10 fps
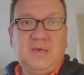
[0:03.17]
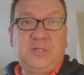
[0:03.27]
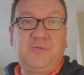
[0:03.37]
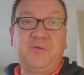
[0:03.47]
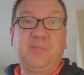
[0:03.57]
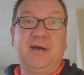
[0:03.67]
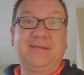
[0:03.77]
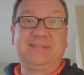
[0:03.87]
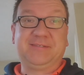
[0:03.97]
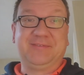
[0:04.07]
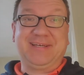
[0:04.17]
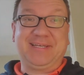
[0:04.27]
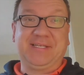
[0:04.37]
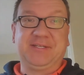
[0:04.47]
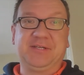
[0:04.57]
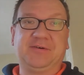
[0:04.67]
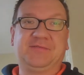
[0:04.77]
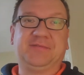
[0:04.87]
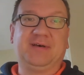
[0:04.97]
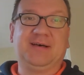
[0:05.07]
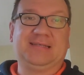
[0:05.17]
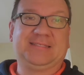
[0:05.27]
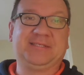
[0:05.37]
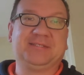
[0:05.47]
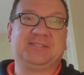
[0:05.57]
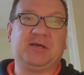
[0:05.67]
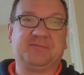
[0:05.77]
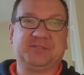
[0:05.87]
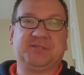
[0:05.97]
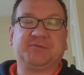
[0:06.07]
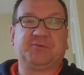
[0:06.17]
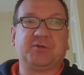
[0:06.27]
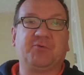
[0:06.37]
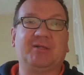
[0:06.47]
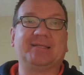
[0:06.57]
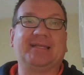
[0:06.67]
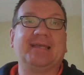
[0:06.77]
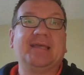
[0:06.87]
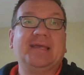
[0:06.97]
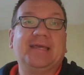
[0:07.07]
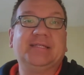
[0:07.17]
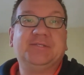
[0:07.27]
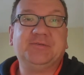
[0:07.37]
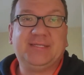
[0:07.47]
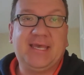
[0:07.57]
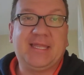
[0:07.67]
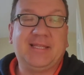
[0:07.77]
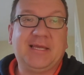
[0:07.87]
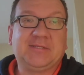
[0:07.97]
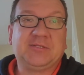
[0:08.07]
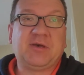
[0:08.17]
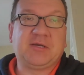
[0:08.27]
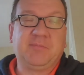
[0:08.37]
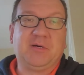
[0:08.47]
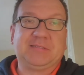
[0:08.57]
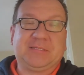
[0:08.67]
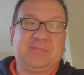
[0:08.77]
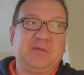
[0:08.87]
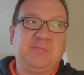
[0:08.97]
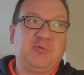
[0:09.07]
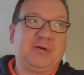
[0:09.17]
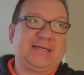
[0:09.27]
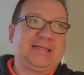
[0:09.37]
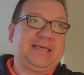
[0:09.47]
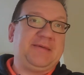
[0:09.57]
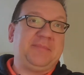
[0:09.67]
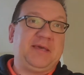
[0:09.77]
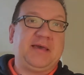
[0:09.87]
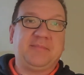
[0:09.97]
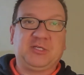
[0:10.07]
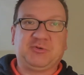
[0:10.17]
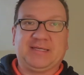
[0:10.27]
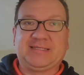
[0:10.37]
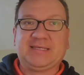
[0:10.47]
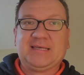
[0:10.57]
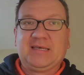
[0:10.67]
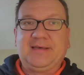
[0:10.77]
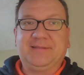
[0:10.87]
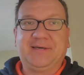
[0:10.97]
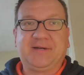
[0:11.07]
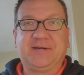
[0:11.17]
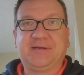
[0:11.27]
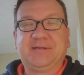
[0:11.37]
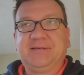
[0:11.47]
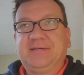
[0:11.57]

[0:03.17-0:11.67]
Hello everybody, this is Vlad Antonov, single stop for software quality, and today I'd like to talk about some of the important KPI metrics that are